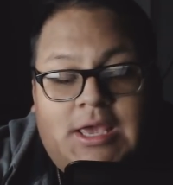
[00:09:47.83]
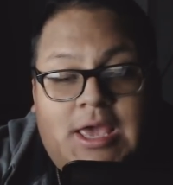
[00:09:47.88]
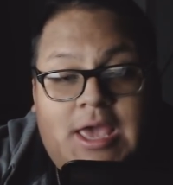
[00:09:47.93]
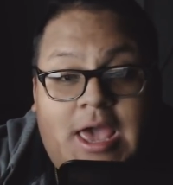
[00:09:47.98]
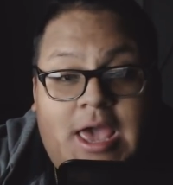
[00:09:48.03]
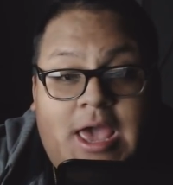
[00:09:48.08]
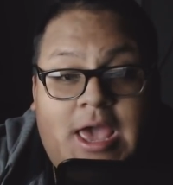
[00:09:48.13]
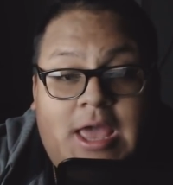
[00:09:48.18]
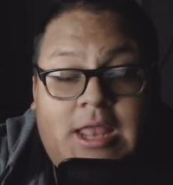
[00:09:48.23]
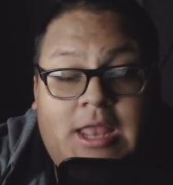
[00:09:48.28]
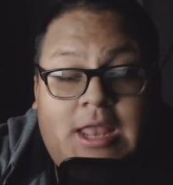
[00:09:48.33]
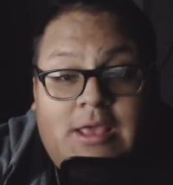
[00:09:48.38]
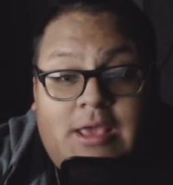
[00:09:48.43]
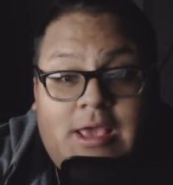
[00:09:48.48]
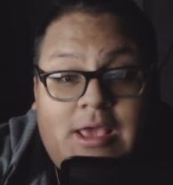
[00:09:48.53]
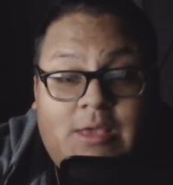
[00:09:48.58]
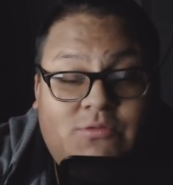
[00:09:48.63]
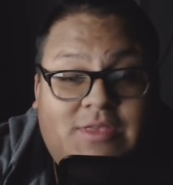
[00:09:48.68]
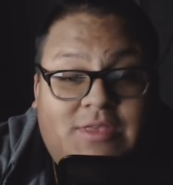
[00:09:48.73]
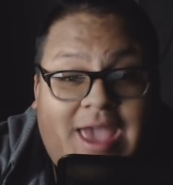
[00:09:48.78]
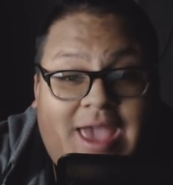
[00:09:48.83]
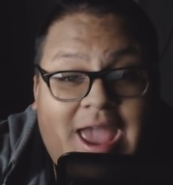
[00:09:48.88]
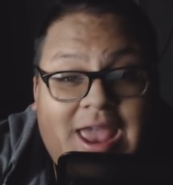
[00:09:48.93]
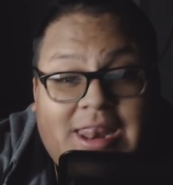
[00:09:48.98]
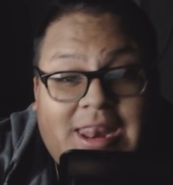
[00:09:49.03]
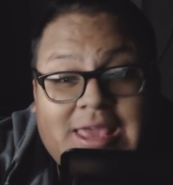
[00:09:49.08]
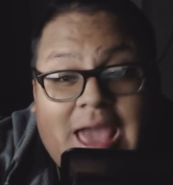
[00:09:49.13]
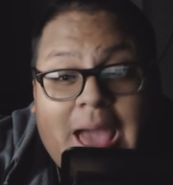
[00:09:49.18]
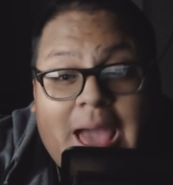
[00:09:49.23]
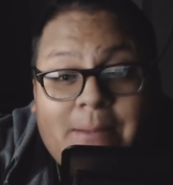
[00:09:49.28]
And it was a
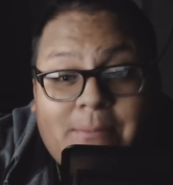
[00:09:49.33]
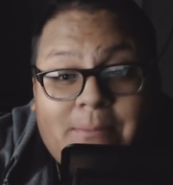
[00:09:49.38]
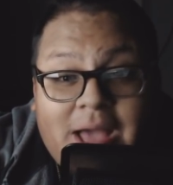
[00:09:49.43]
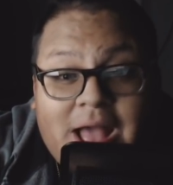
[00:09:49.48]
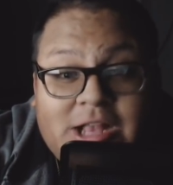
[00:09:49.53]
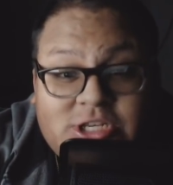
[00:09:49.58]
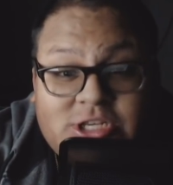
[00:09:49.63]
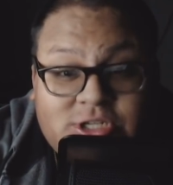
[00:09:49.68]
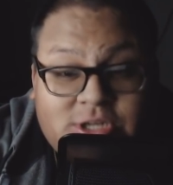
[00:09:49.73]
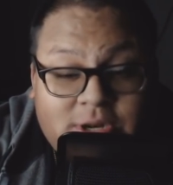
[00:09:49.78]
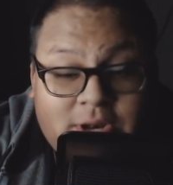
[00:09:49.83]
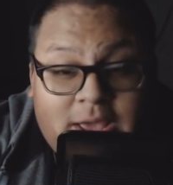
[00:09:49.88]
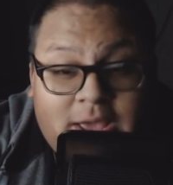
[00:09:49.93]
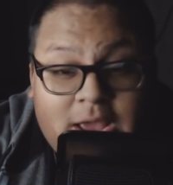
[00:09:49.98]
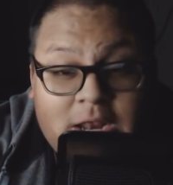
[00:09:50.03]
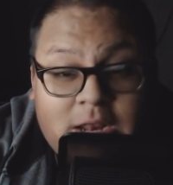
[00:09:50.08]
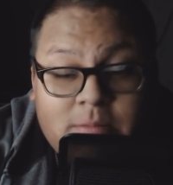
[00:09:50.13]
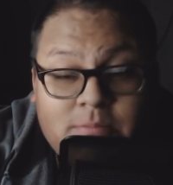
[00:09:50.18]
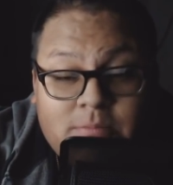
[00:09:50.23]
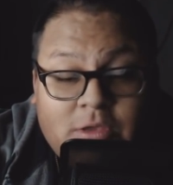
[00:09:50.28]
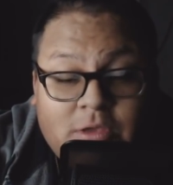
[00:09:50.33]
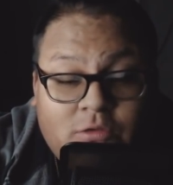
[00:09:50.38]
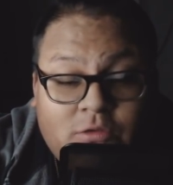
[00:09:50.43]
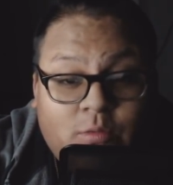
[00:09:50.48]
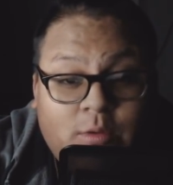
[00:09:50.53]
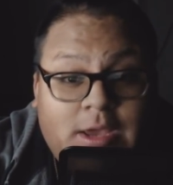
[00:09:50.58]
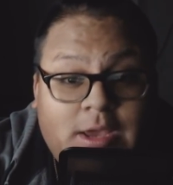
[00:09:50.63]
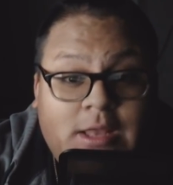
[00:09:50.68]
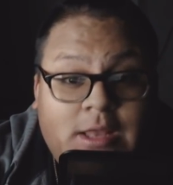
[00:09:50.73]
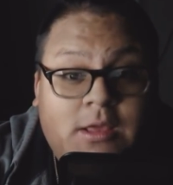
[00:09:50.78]
handicap match tonight
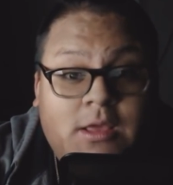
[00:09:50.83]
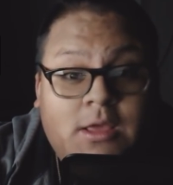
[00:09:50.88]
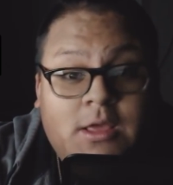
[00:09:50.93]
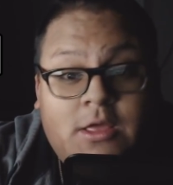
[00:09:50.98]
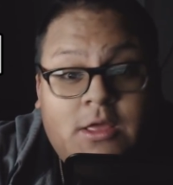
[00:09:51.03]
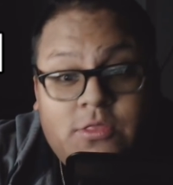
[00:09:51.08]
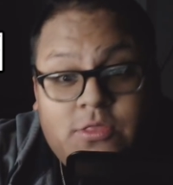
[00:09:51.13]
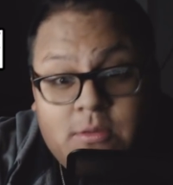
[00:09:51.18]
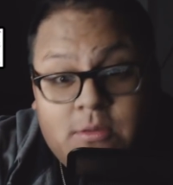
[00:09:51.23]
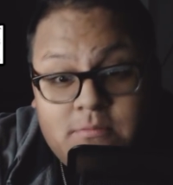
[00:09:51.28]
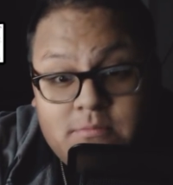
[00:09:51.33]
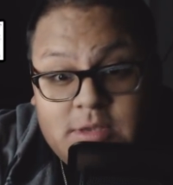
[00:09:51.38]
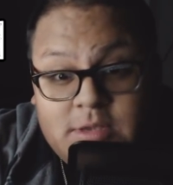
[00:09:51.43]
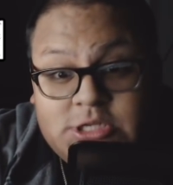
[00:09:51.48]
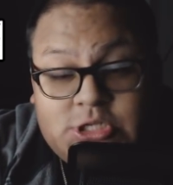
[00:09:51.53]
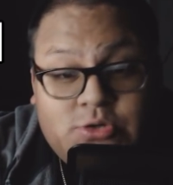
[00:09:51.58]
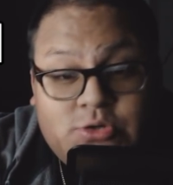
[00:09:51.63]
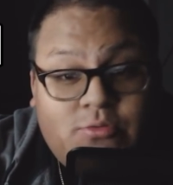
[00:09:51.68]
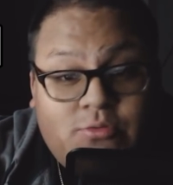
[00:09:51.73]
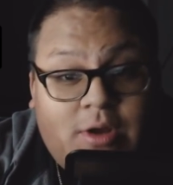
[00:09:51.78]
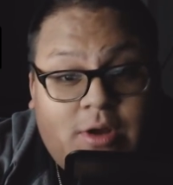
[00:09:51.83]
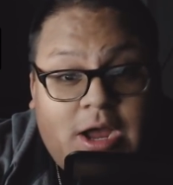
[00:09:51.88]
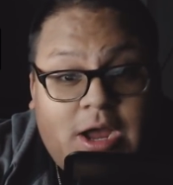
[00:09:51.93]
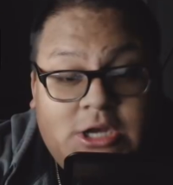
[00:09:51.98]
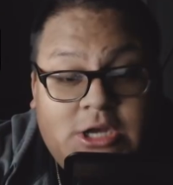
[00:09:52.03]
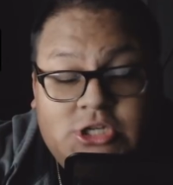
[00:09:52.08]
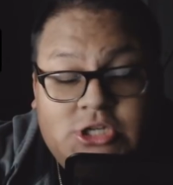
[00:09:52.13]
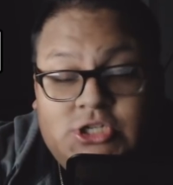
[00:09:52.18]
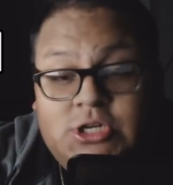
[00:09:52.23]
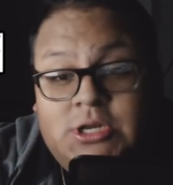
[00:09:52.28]
between The
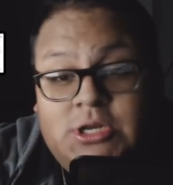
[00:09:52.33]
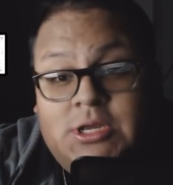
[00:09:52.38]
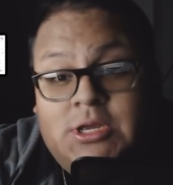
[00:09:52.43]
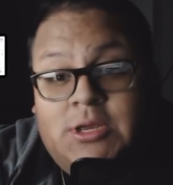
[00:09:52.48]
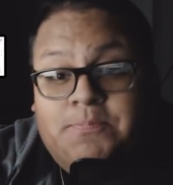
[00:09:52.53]
Miztourage,